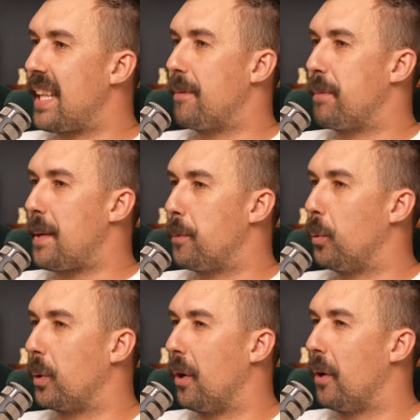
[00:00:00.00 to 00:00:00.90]
that
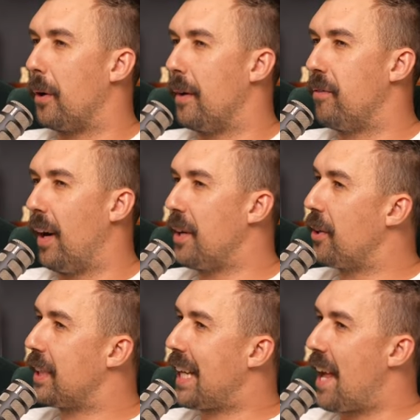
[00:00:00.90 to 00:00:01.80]
people go, if I
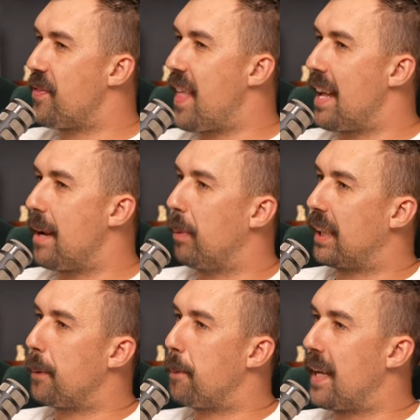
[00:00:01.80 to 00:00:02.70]
don't get that and
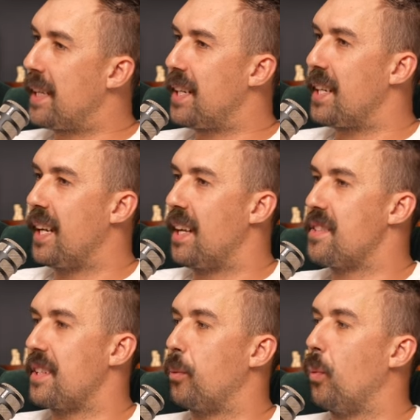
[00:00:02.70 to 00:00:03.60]
my competitor
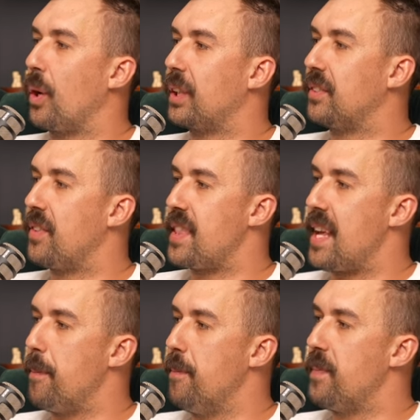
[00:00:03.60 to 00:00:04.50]
does and it works for
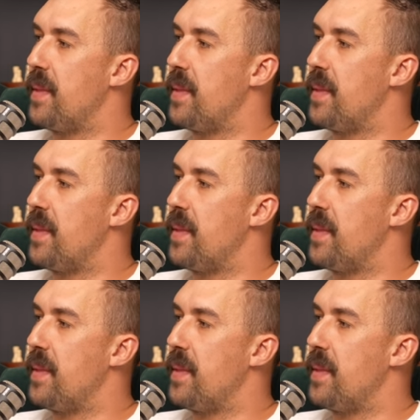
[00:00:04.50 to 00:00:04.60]
them,